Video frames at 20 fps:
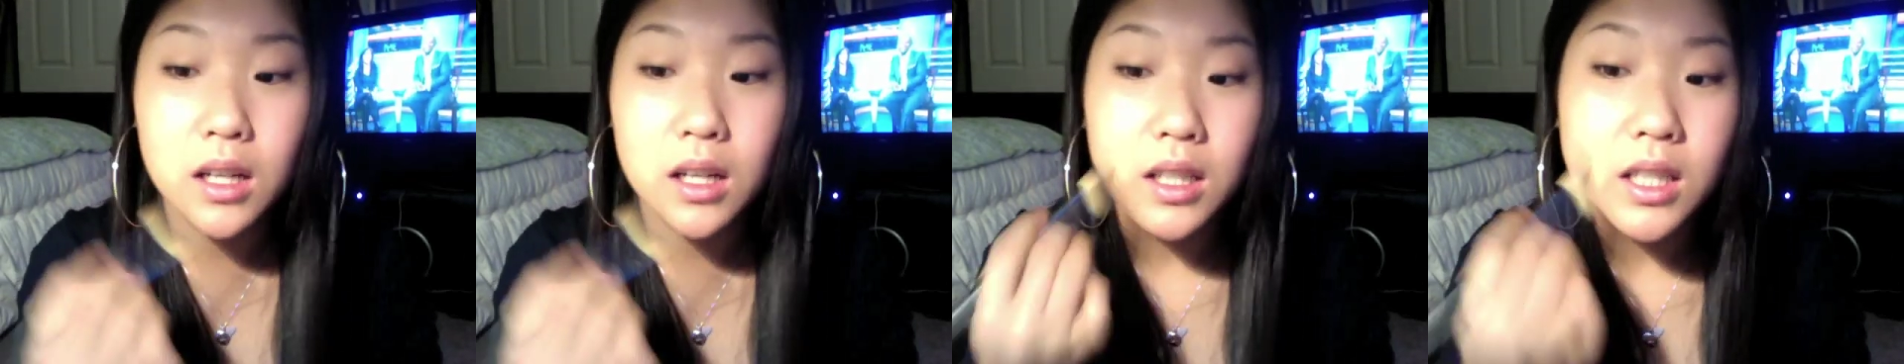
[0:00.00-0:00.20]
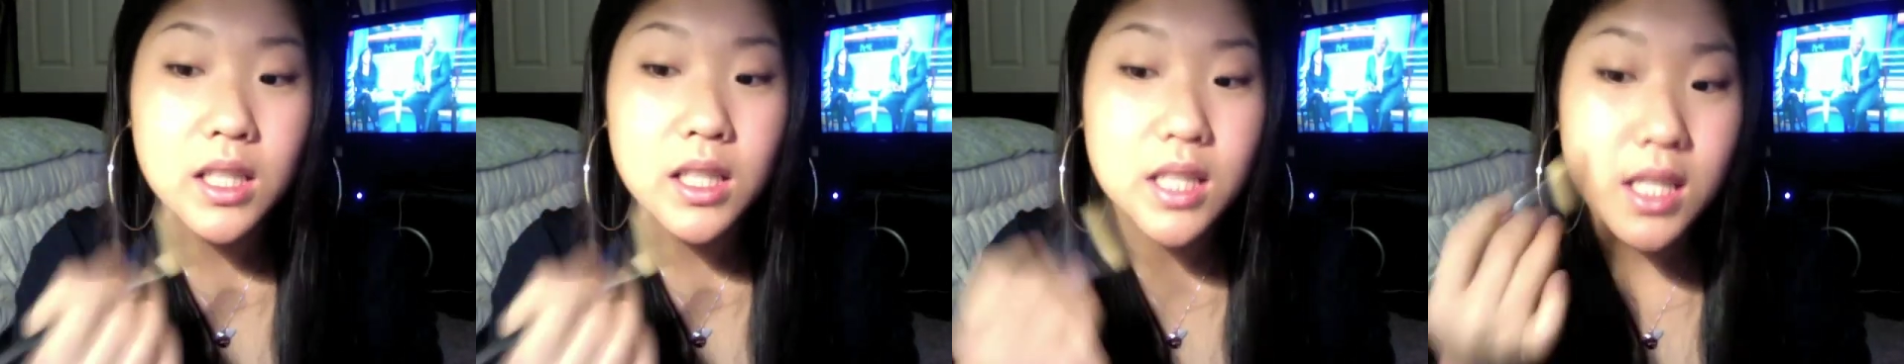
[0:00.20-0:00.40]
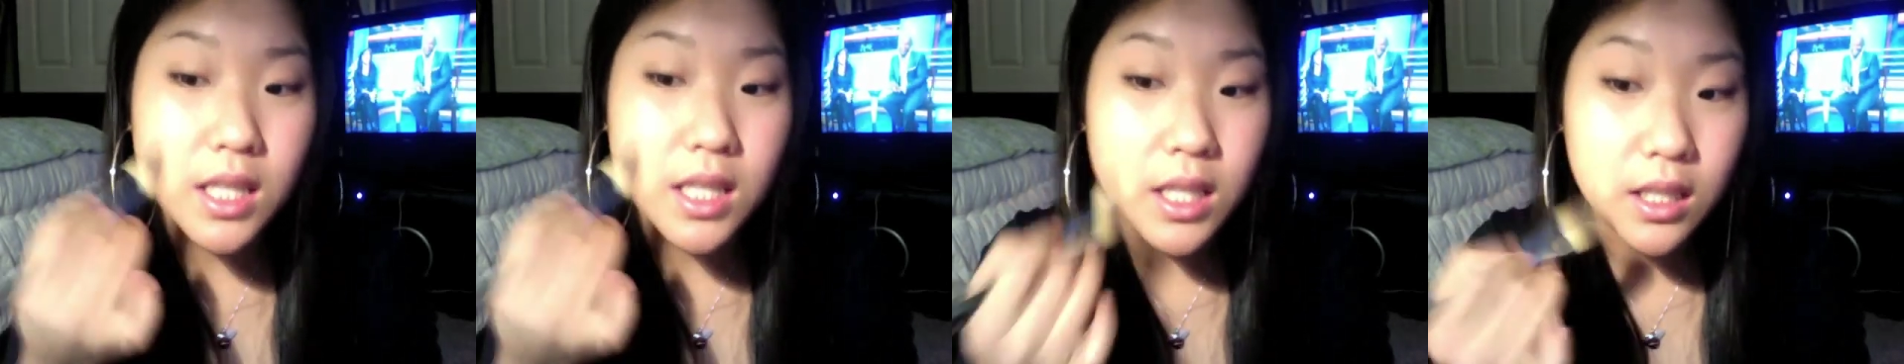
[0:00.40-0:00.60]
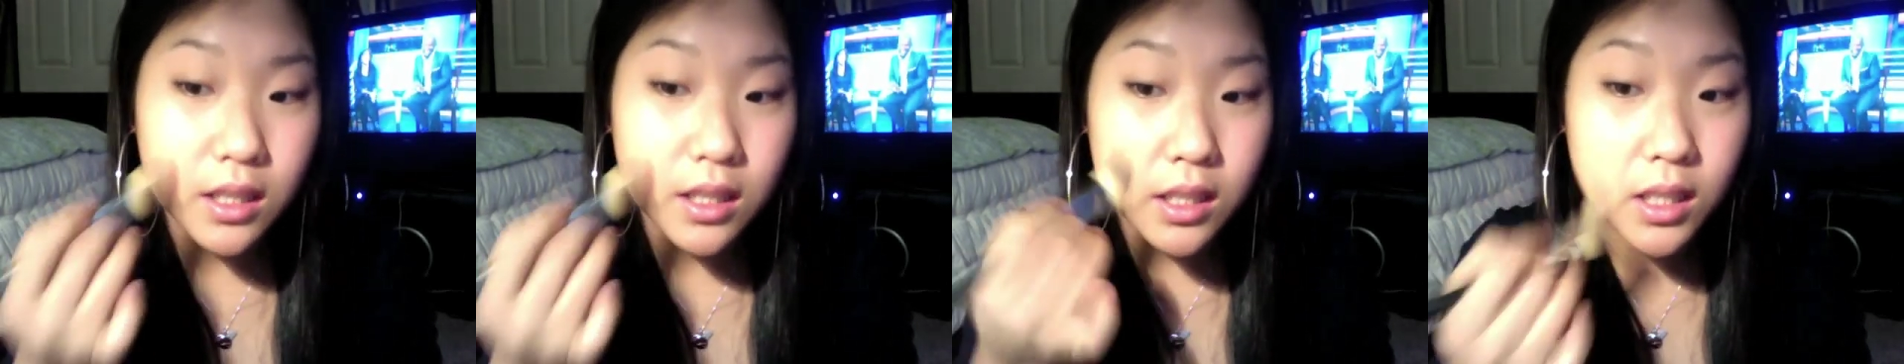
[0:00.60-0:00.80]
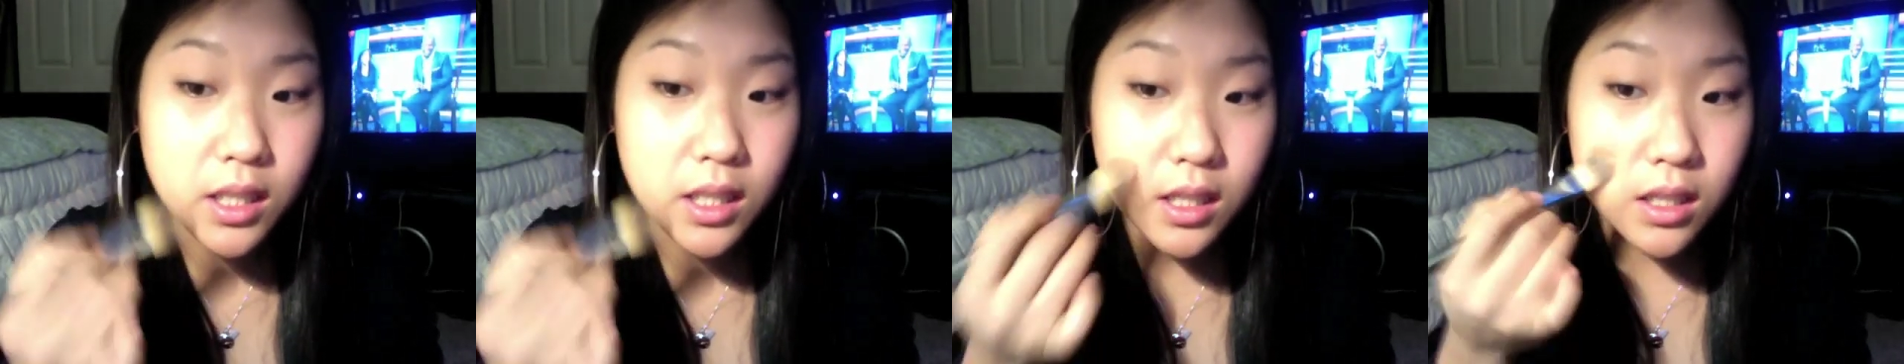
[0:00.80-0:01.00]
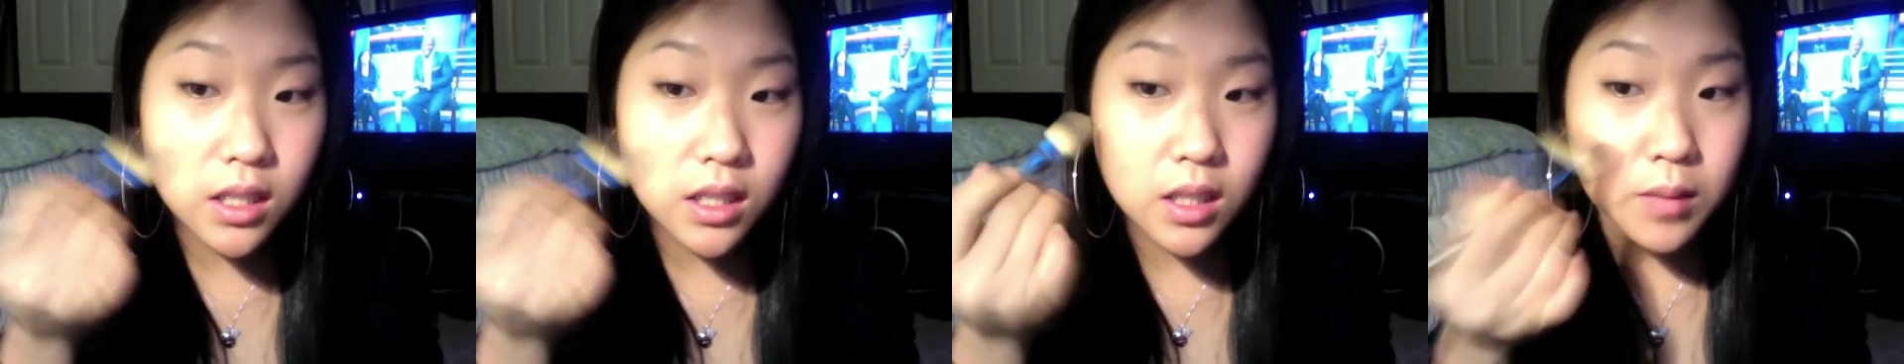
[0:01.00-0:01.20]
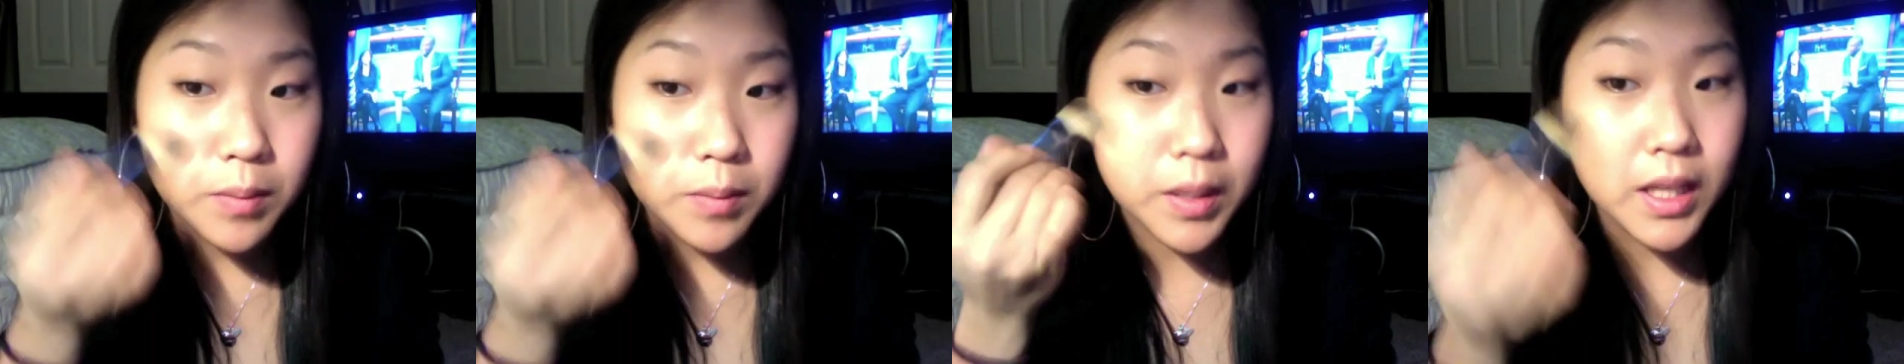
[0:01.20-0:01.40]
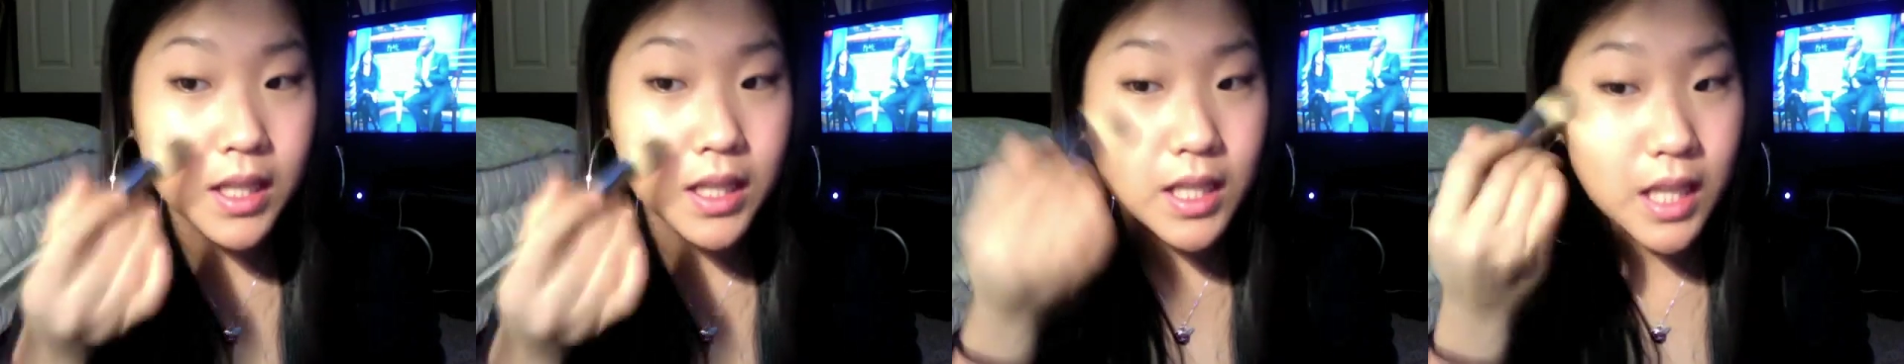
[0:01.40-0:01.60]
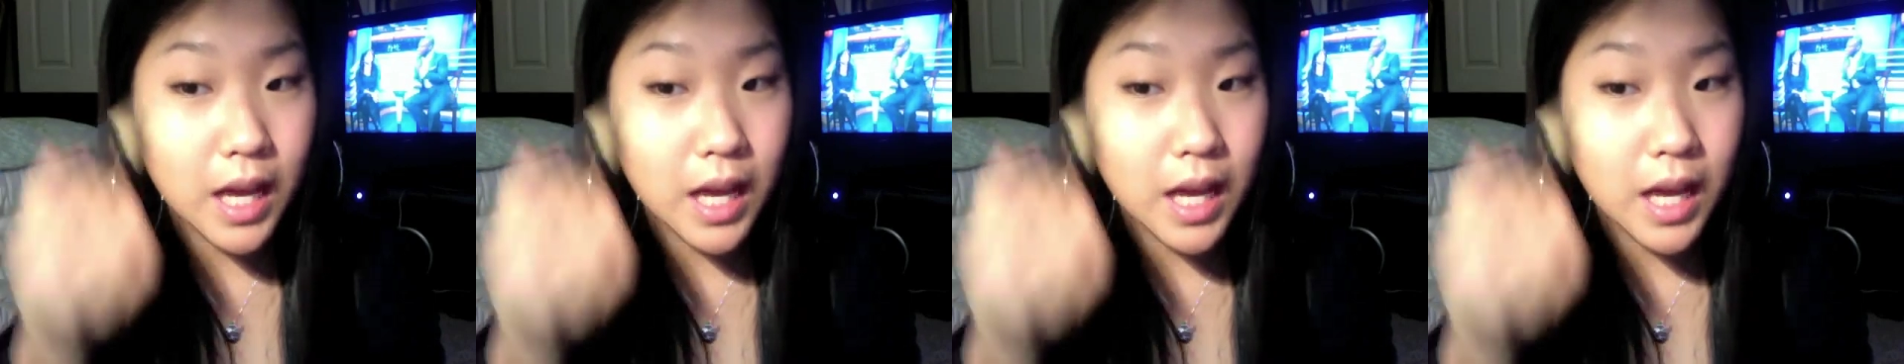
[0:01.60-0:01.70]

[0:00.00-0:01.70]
concealer because